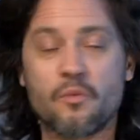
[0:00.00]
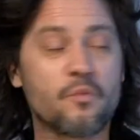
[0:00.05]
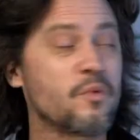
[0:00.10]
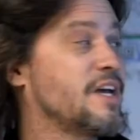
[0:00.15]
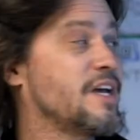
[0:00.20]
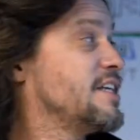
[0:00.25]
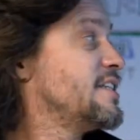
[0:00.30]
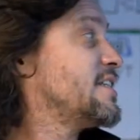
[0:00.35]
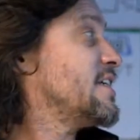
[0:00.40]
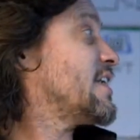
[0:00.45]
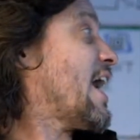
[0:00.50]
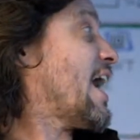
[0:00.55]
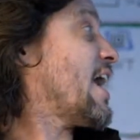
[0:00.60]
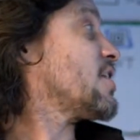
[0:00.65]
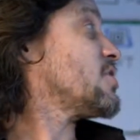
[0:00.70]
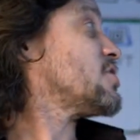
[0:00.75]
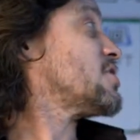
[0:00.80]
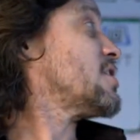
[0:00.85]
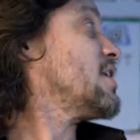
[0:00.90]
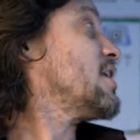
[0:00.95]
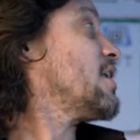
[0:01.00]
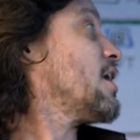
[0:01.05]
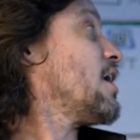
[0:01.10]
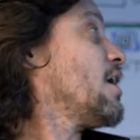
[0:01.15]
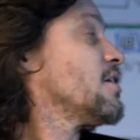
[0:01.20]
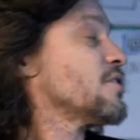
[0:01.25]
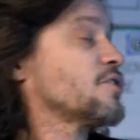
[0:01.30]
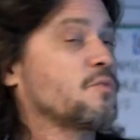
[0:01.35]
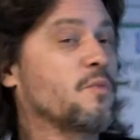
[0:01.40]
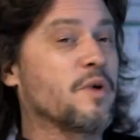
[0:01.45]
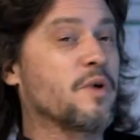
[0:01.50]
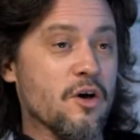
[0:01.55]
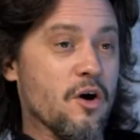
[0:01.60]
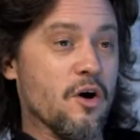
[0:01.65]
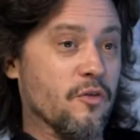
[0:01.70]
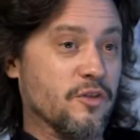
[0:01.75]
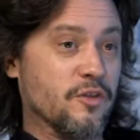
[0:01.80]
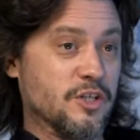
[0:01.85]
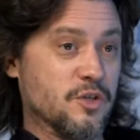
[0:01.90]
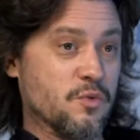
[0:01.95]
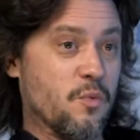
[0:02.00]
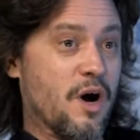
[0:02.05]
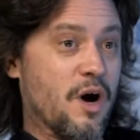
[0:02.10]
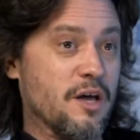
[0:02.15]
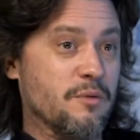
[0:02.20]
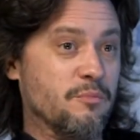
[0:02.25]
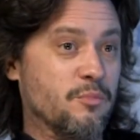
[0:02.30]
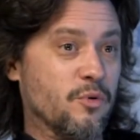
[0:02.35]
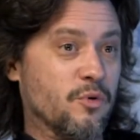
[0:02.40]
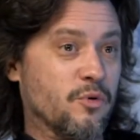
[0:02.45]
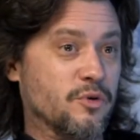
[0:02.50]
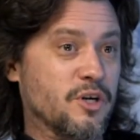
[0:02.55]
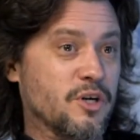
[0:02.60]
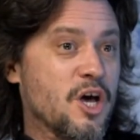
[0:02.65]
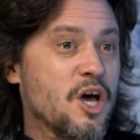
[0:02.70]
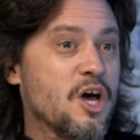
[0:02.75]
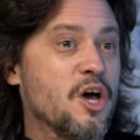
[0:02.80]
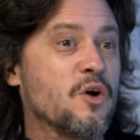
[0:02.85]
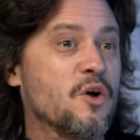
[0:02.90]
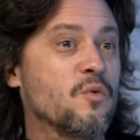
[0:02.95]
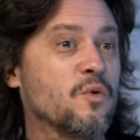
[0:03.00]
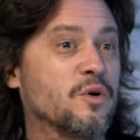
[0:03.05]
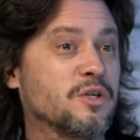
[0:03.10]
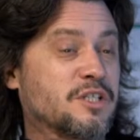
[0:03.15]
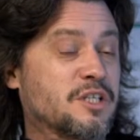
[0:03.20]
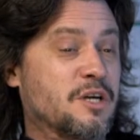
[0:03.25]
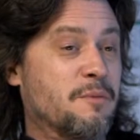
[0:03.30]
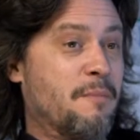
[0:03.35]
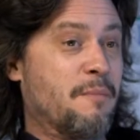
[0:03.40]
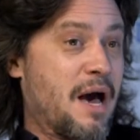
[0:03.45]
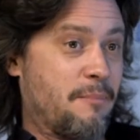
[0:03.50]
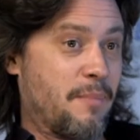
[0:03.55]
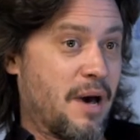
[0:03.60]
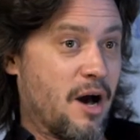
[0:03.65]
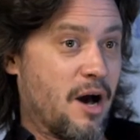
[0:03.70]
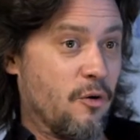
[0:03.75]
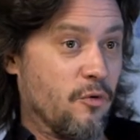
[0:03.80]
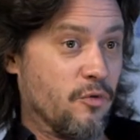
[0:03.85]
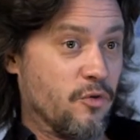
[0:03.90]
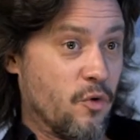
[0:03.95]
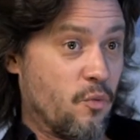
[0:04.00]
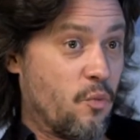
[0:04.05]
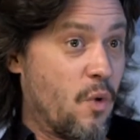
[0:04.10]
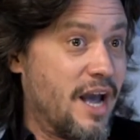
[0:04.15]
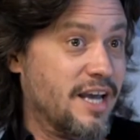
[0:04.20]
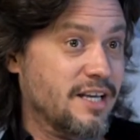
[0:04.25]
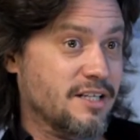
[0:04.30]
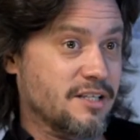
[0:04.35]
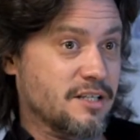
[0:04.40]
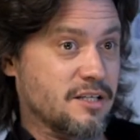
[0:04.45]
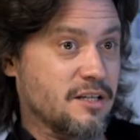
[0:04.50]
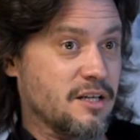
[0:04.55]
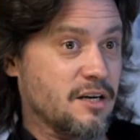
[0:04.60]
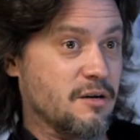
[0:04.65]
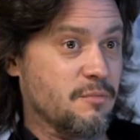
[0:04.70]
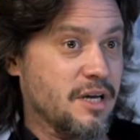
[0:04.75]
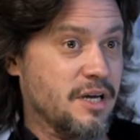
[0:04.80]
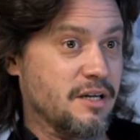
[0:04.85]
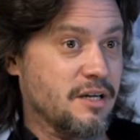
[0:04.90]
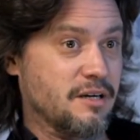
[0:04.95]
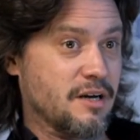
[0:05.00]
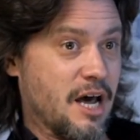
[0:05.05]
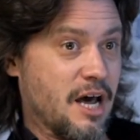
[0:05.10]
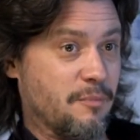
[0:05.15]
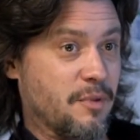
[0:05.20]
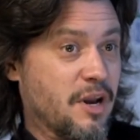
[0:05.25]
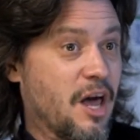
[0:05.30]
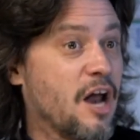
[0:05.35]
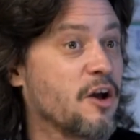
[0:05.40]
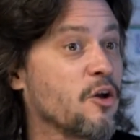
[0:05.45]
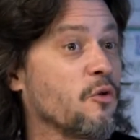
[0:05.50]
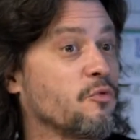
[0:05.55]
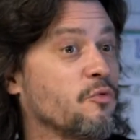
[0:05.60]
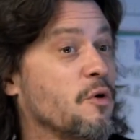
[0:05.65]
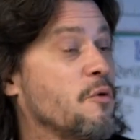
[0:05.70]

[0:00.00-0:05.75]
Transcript: we did actually last week on this whiteboard was to map out the waste that had been happening, and on the